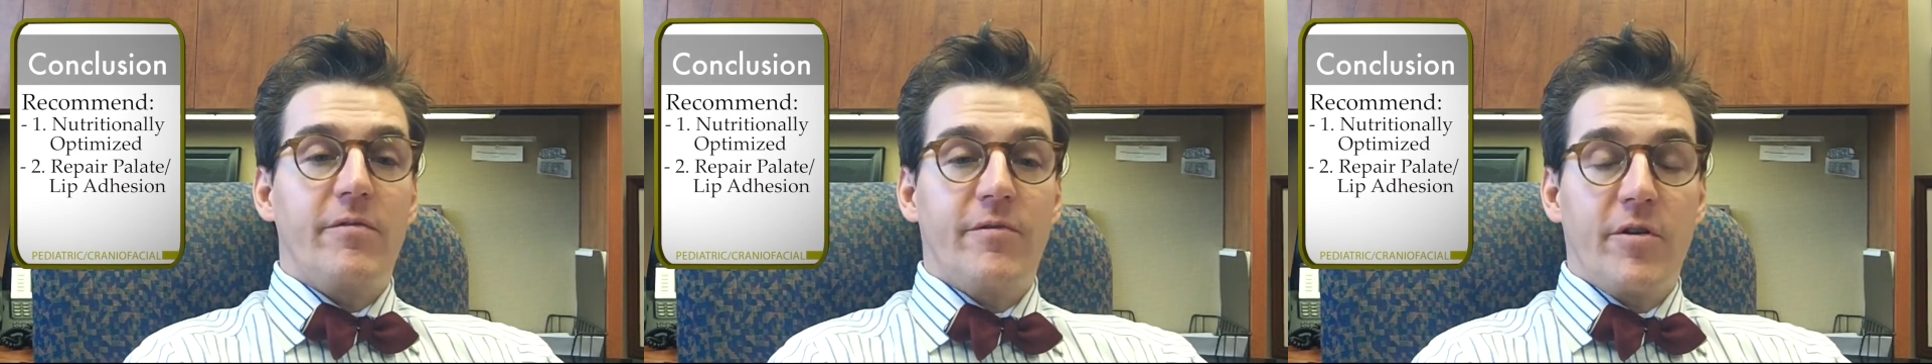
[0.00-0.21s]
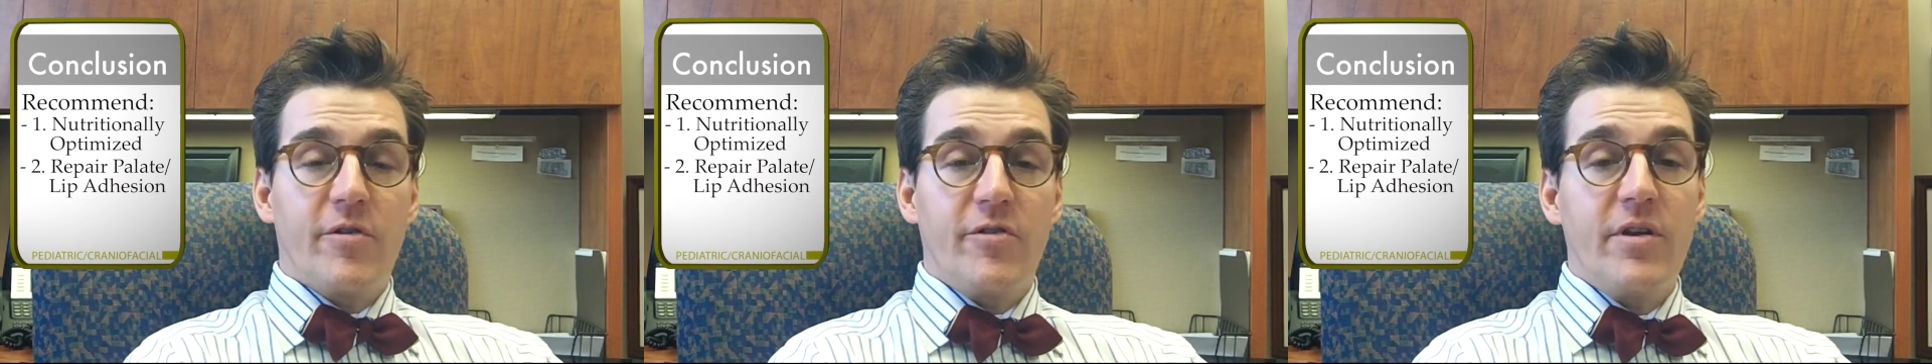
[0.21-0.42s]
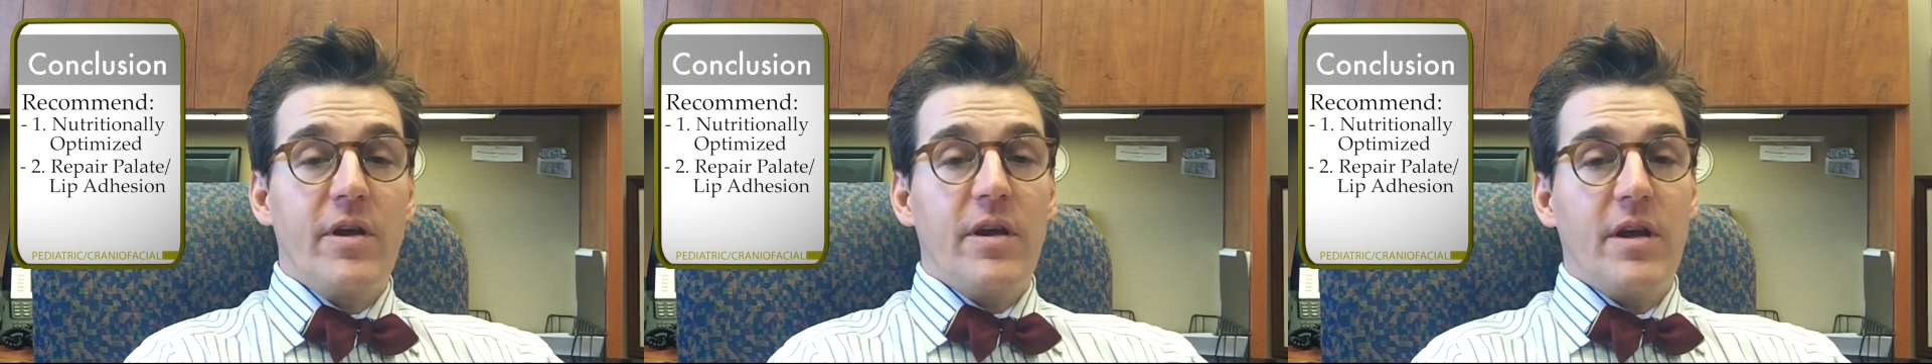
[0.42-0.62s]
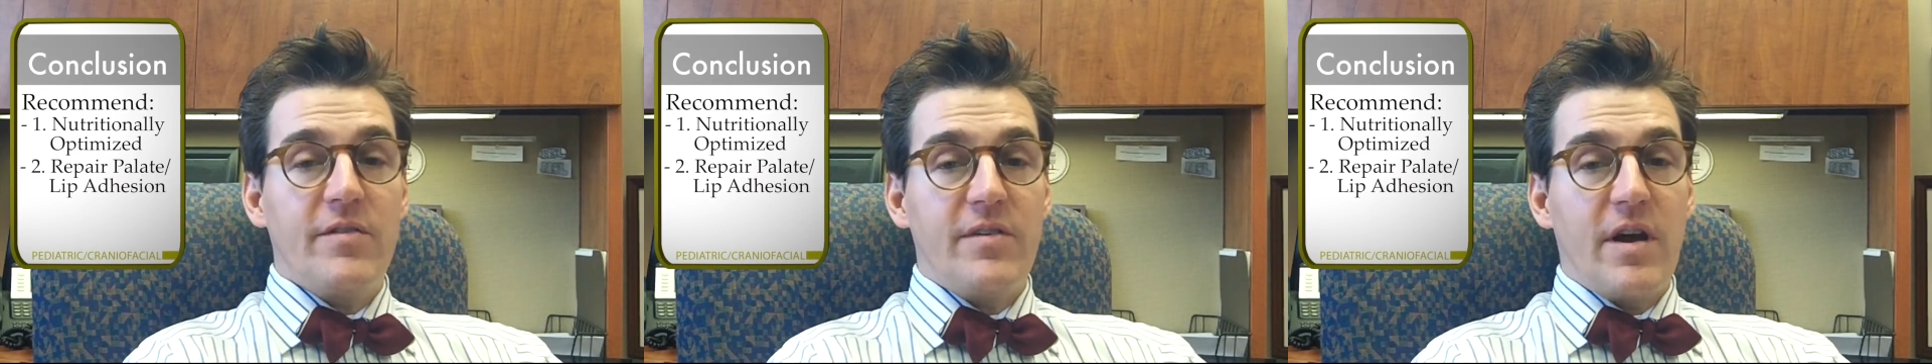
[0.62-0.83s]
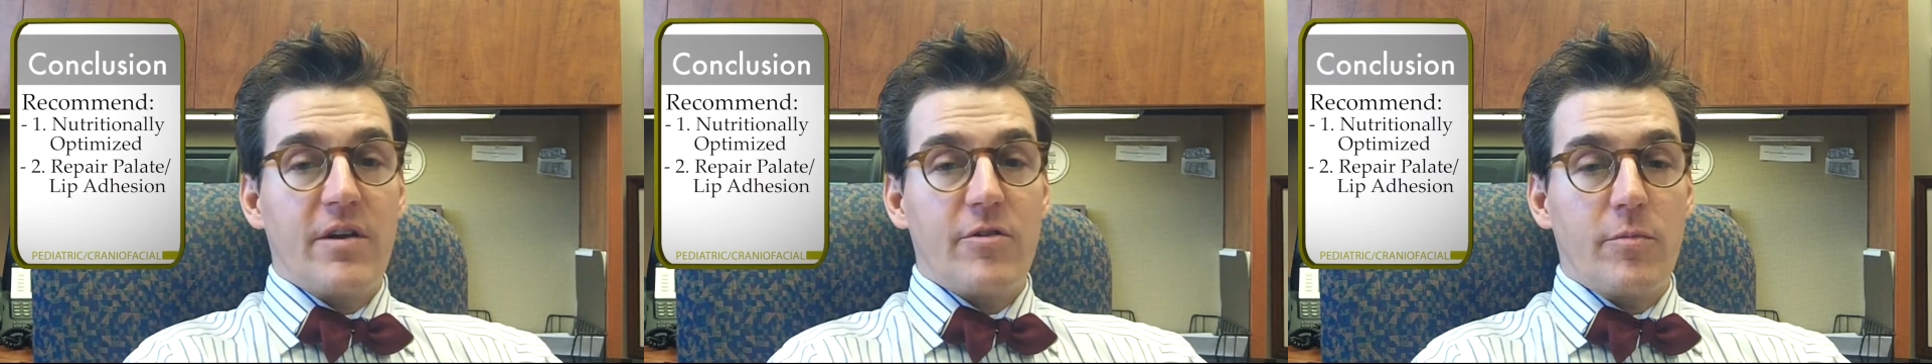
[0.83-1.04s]
first,
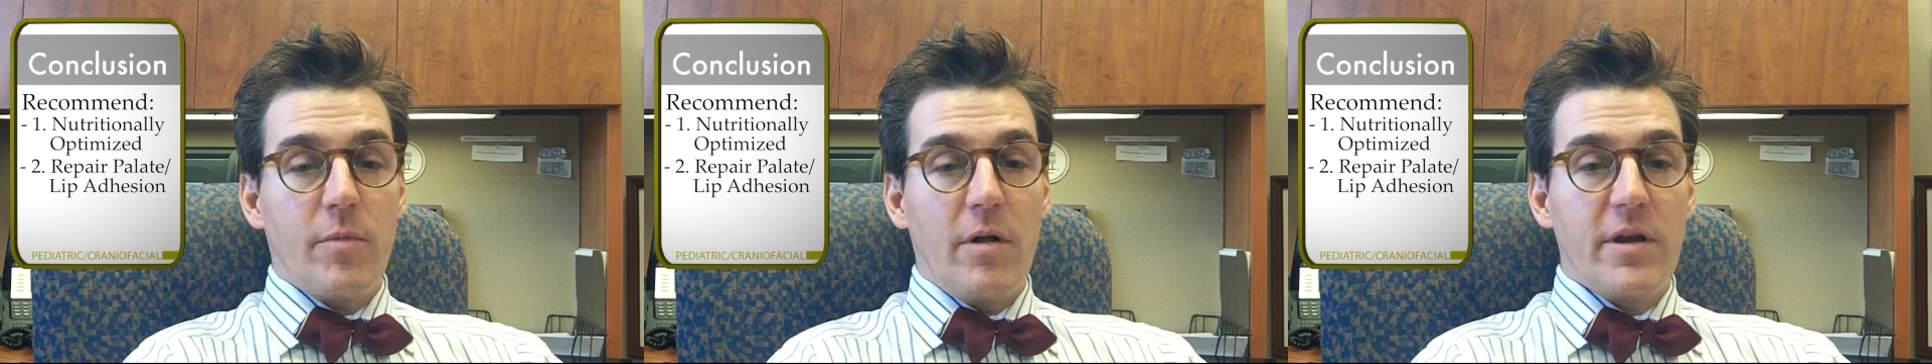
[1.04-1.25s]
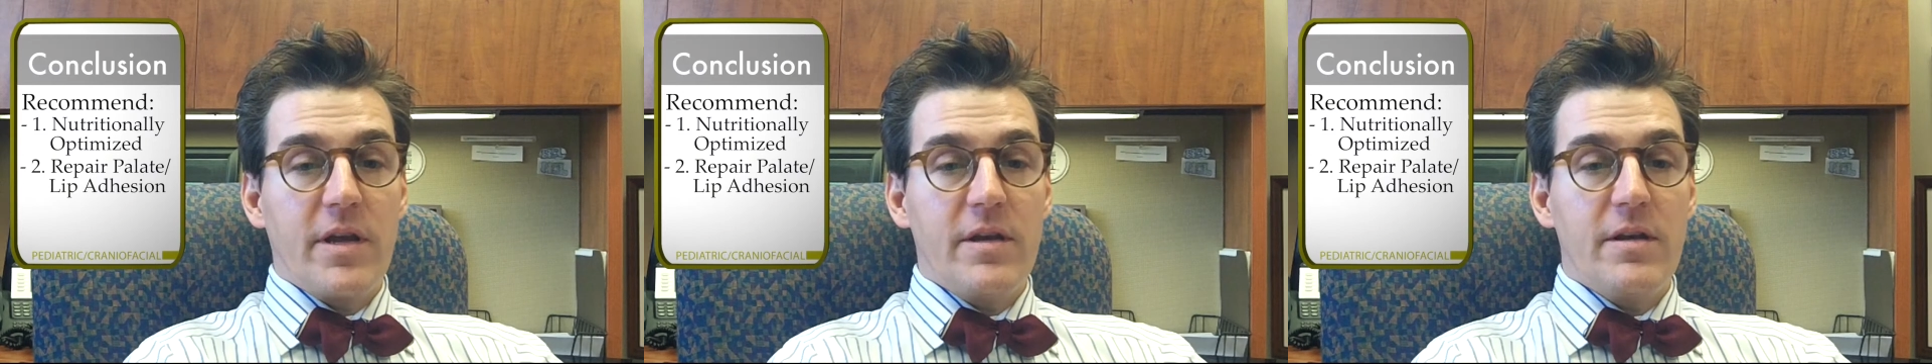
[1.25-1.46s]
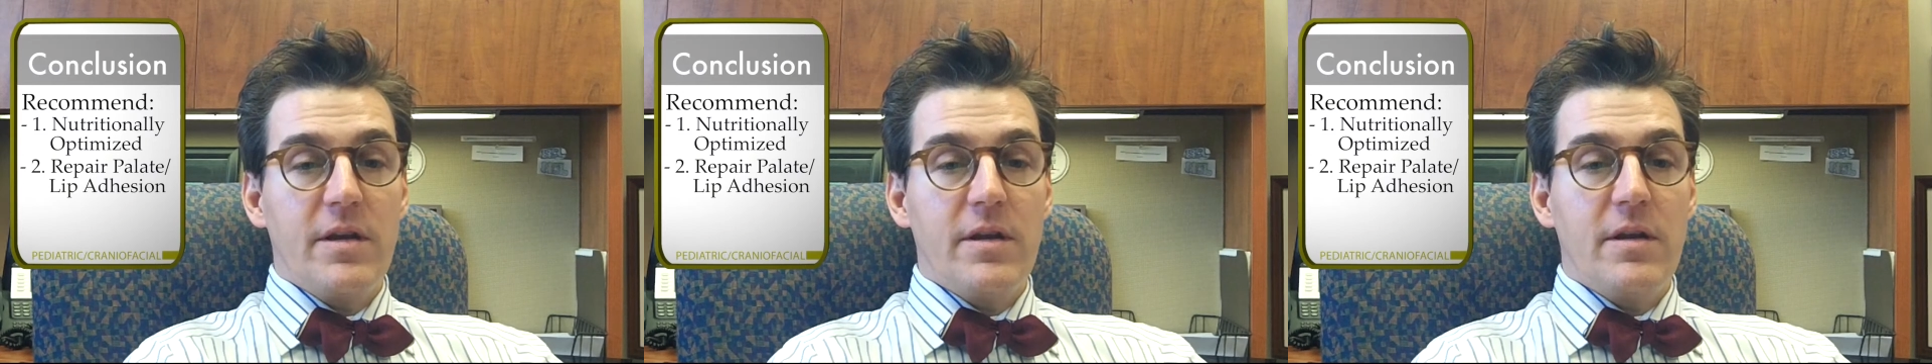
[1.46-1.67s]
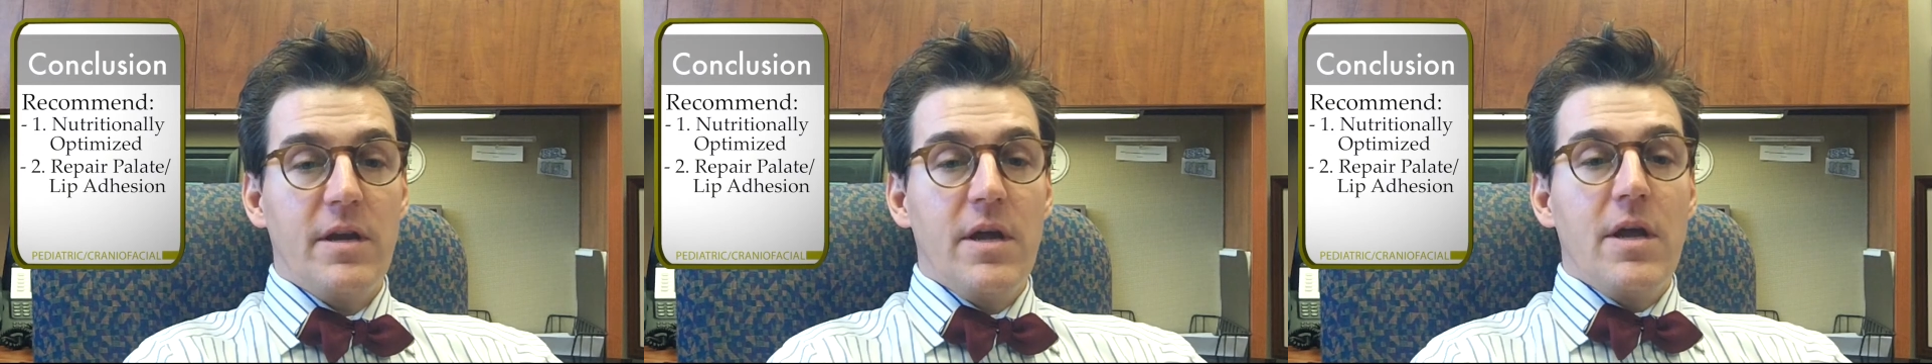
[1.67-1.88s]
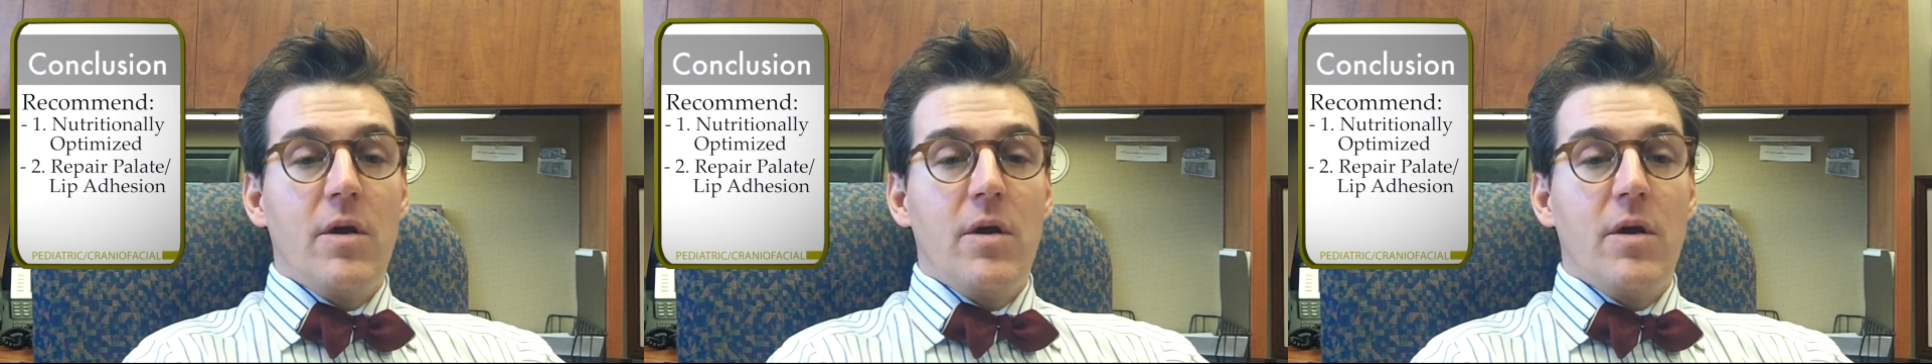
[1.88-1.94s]
as Dr. Mulliken did,